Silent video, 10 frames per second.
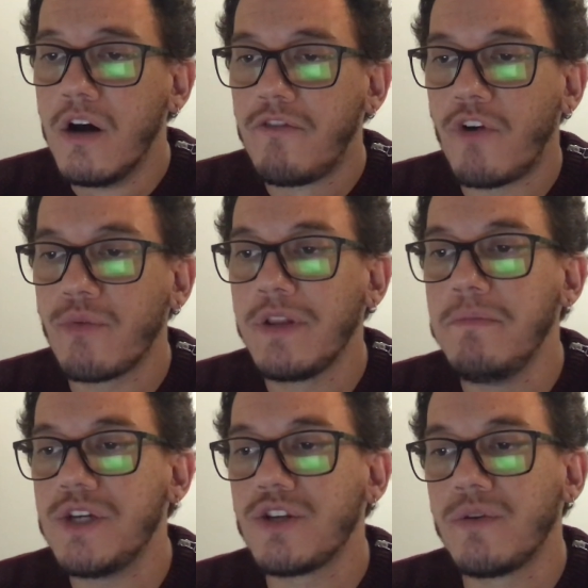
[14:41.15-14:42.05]
Foreign
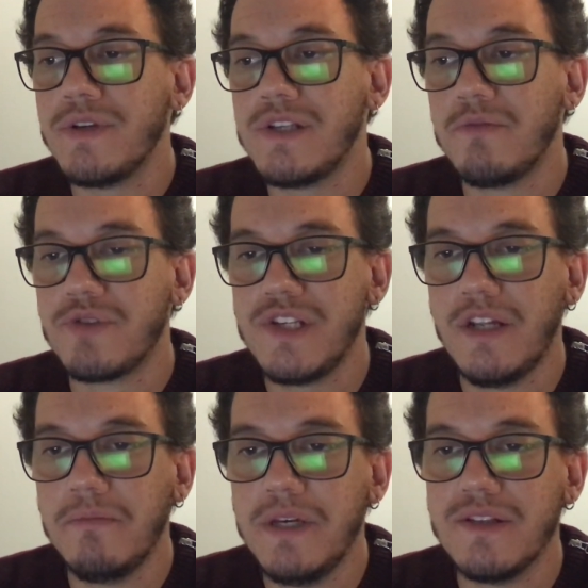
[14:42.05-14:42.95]
missionaries and
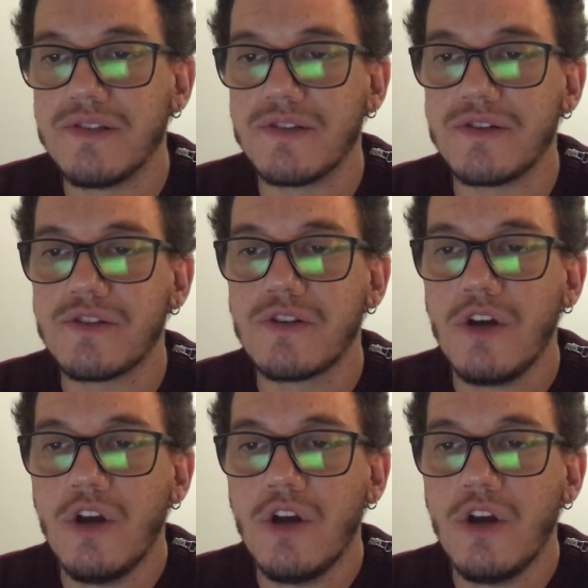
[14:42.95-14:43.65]
Brazilian ministers